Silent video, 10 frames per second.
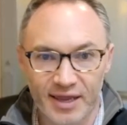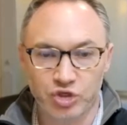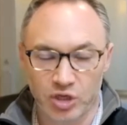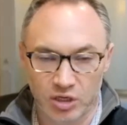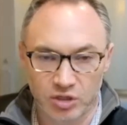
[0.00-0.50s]

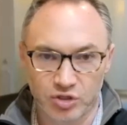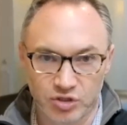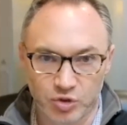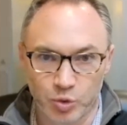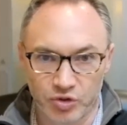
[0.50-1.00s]

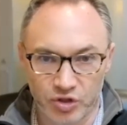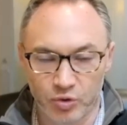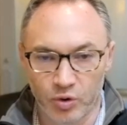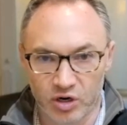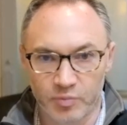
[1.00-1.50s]
exchange this with
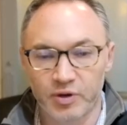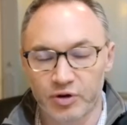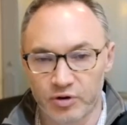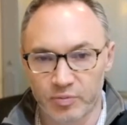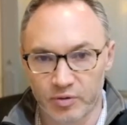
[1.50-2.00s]
you on a
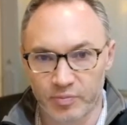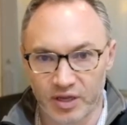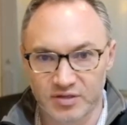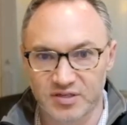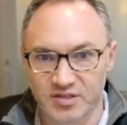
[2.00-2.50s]
peer-to-peer
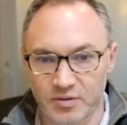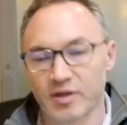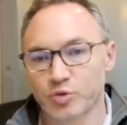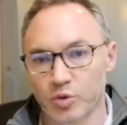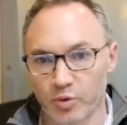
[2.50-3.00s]
basis
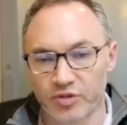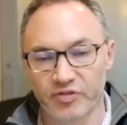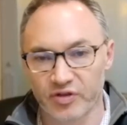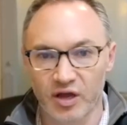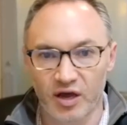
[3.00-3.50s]
unless we're within the
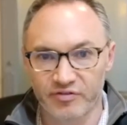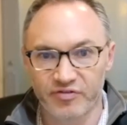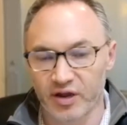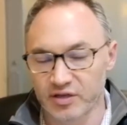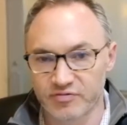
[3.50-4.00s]

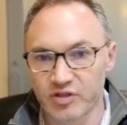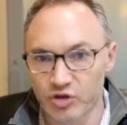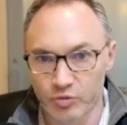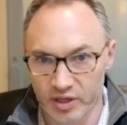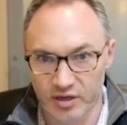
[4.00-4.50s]
confines of the
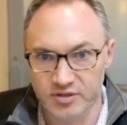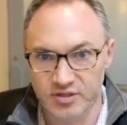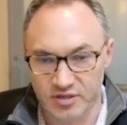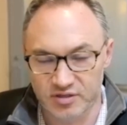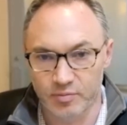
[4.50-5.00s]
UBS
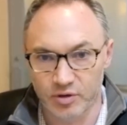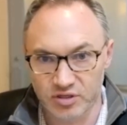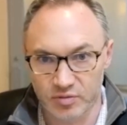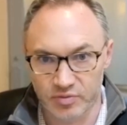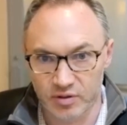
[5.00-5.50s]
system or
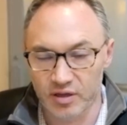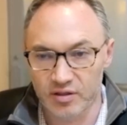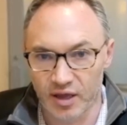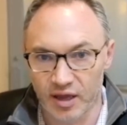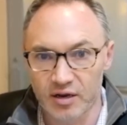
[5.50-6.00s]
something like
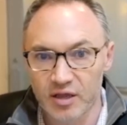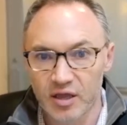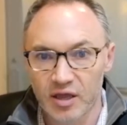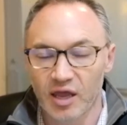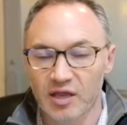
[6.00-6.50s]
that.
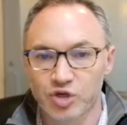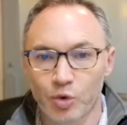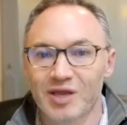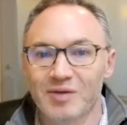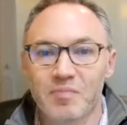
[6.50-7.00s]
And so
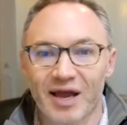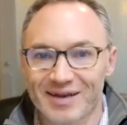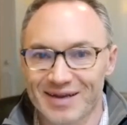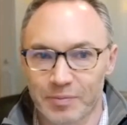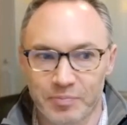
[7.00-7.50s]
it might
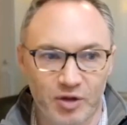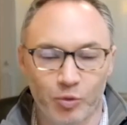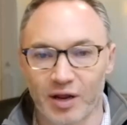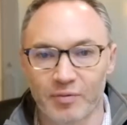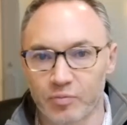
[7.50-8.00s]
not be
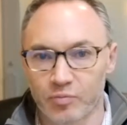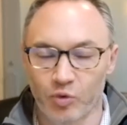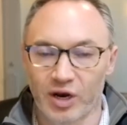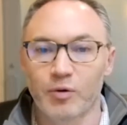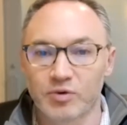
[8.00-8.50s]
what I
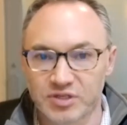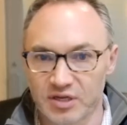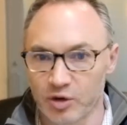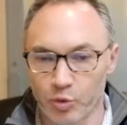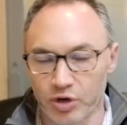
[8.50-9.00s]
was
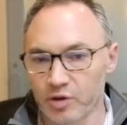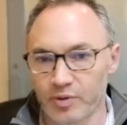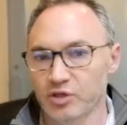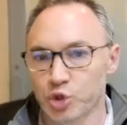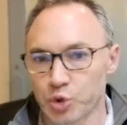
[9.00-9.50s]
saying, where it could
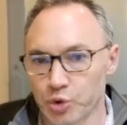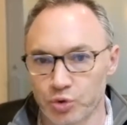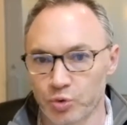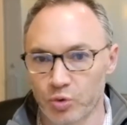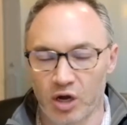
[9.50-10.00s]
be
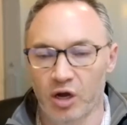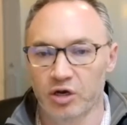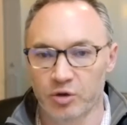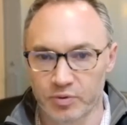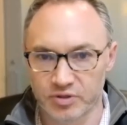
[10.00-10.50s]
true
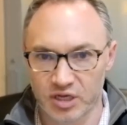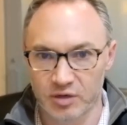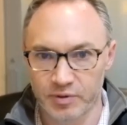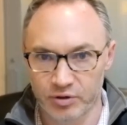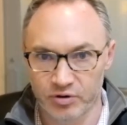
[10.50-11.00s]
100%
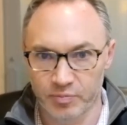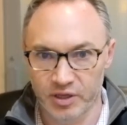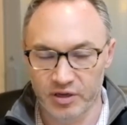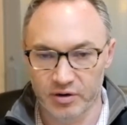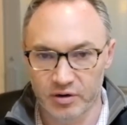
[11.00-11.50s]

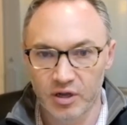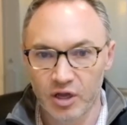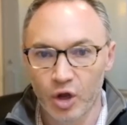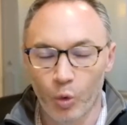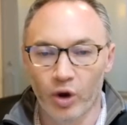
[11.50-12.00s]
peer-to-peer.
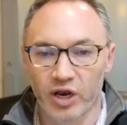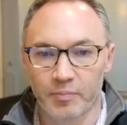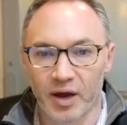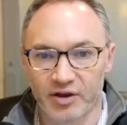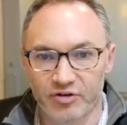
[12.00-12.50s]
What it
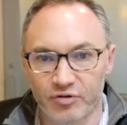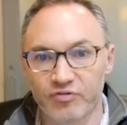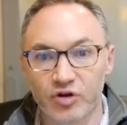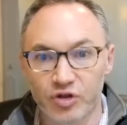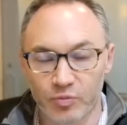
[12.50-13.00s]
might do for
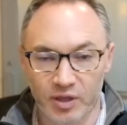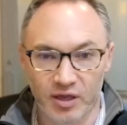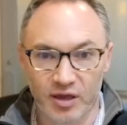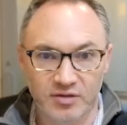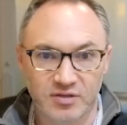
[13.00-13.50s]

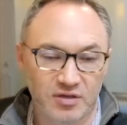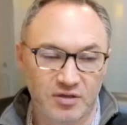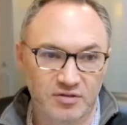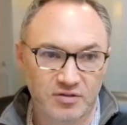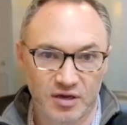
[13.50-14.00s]
UBS
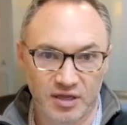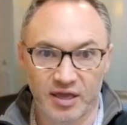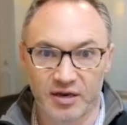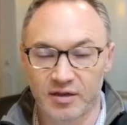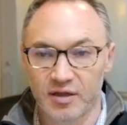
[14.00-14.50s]
is,
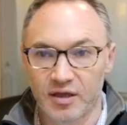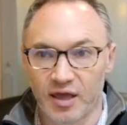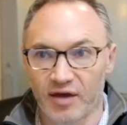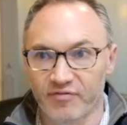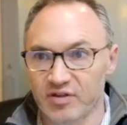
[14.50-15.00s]
again,
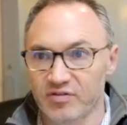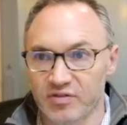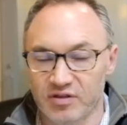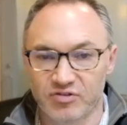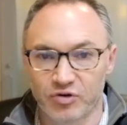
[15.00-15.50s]
have
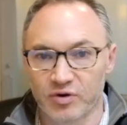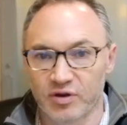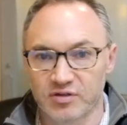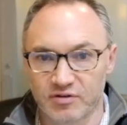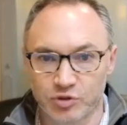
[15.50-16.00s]
these degrees
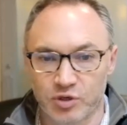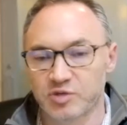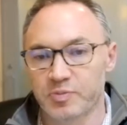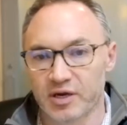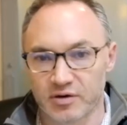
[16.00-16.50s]
of
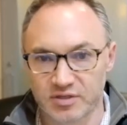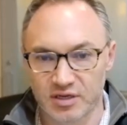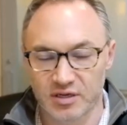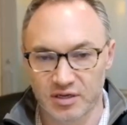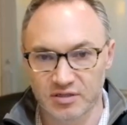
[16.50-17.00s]
transparency
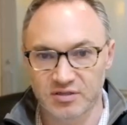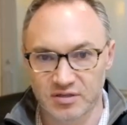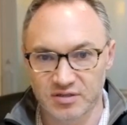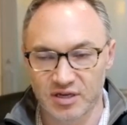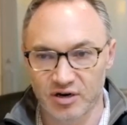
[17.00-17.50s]
and instant
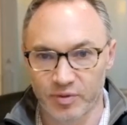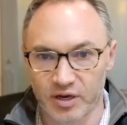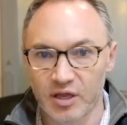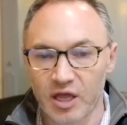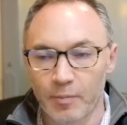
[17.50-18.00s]
settlement.
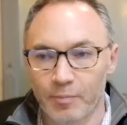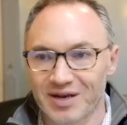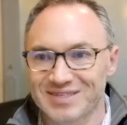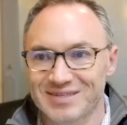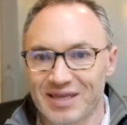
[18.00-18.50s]
But
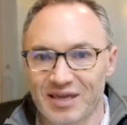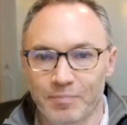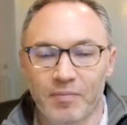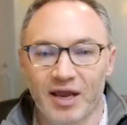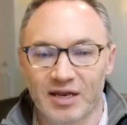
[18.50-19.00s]
it
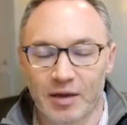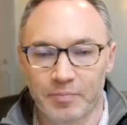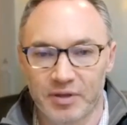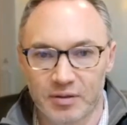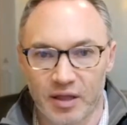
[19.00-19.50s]
might not
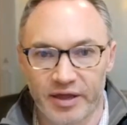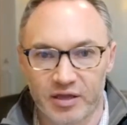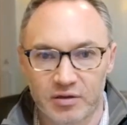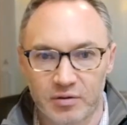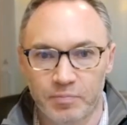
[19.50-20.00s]
be like
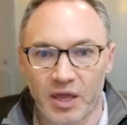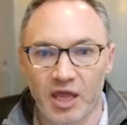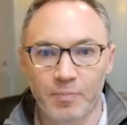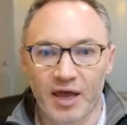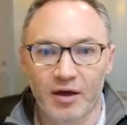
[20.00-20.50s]

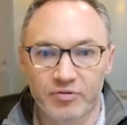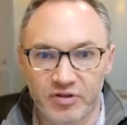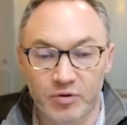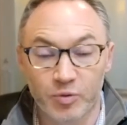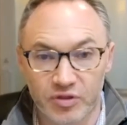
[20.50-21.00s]
PayPal
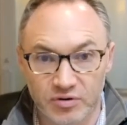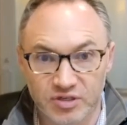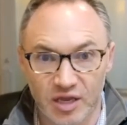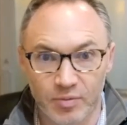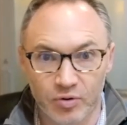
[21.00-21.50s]
did with their
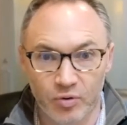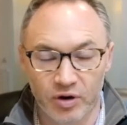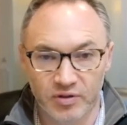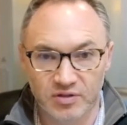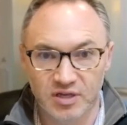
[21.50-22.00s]
stablecoin
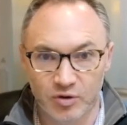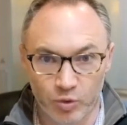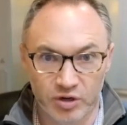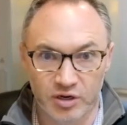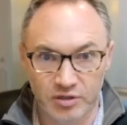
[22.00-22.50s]
that said, we're
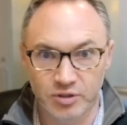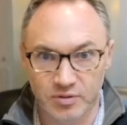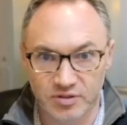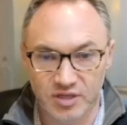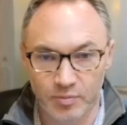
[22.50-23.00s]
going to issue
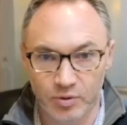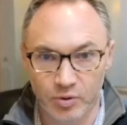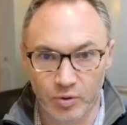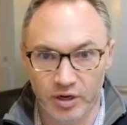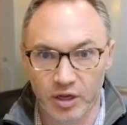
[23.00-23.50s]
this
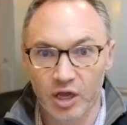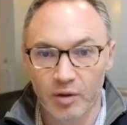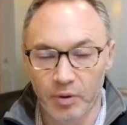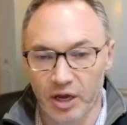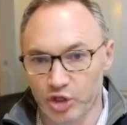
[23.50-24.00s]
stablecoin,
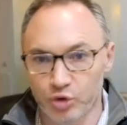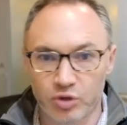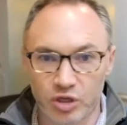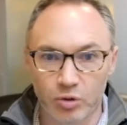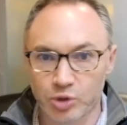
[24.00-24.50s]
but you
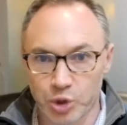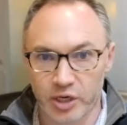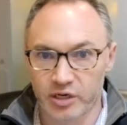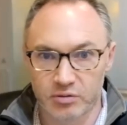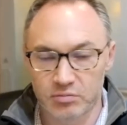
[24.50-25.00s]
can go trade
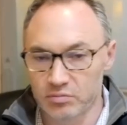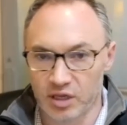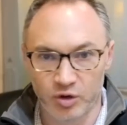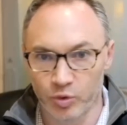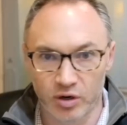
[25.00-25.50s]
it
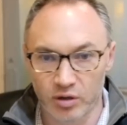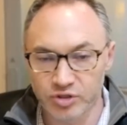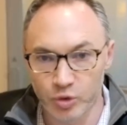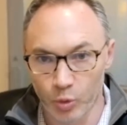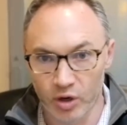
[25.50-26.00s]
anywhere else
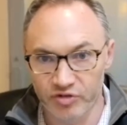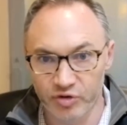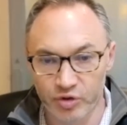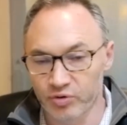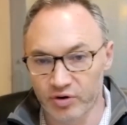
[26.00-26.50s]
you want to.
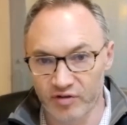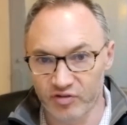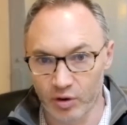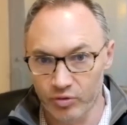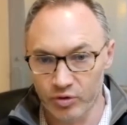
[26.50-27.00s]
You don't have to
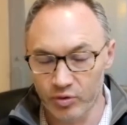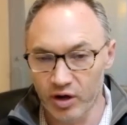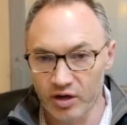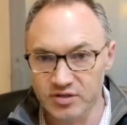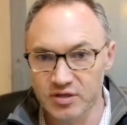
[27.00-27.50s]
go through
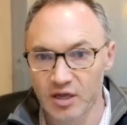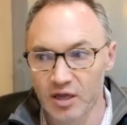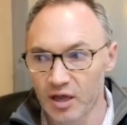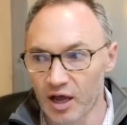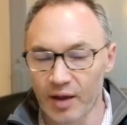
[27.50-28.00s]
us.
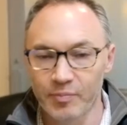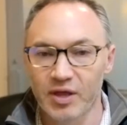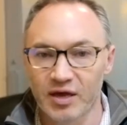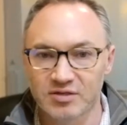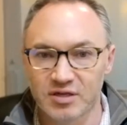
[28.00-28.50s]
I'm
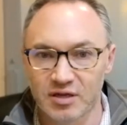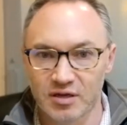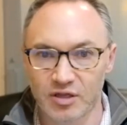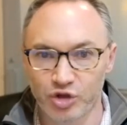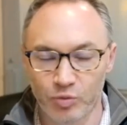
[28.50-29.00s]
guessing
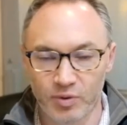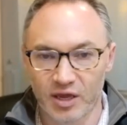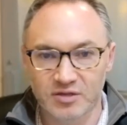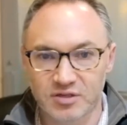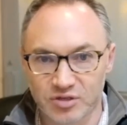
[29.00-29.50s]

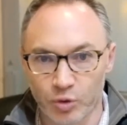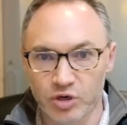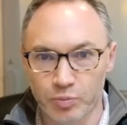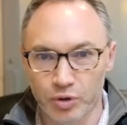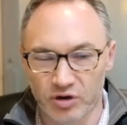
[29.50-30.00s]
UBS is going to
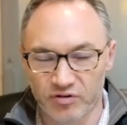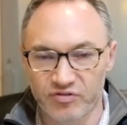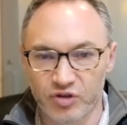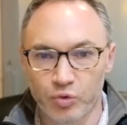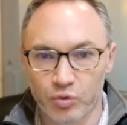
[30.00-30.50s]
put a
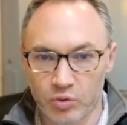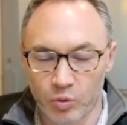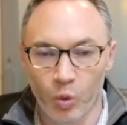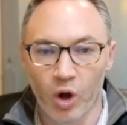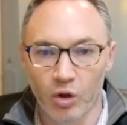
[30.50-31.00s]
few
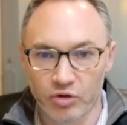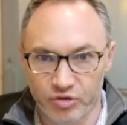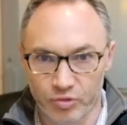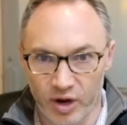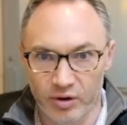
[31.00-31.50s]
walls
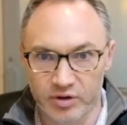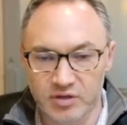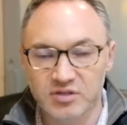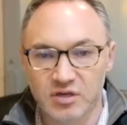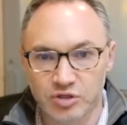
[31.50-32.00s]
around it
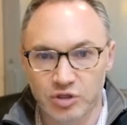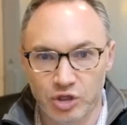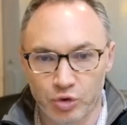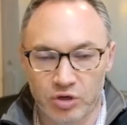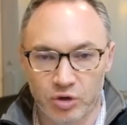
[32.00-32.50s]
such that
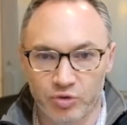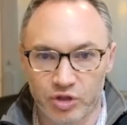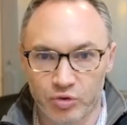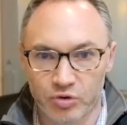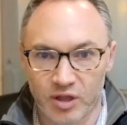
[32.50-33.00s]
you can only
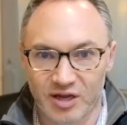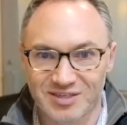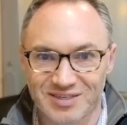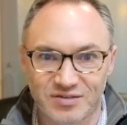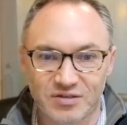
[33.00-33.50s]
utilize
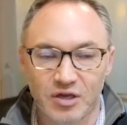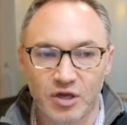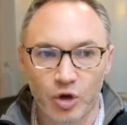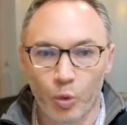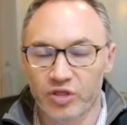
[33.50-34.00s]
this
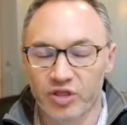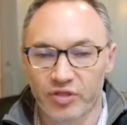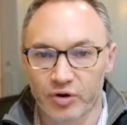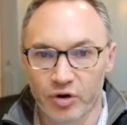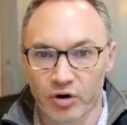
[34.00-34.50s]
within
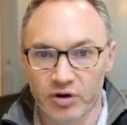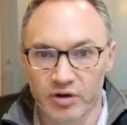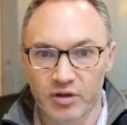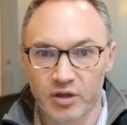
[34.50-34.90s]
their garden.